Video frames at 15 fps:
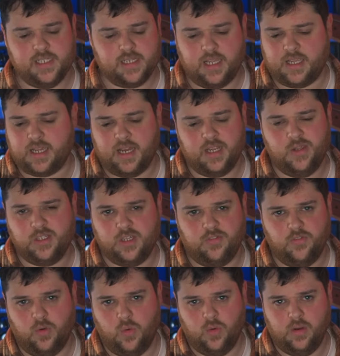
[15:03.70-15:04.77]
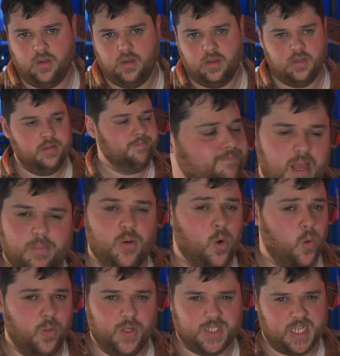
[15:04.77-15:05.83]
is he's like, can I use your phone? I'm
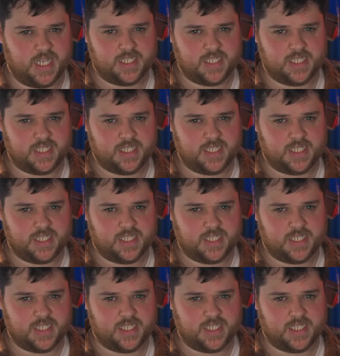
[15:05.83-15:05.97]
calling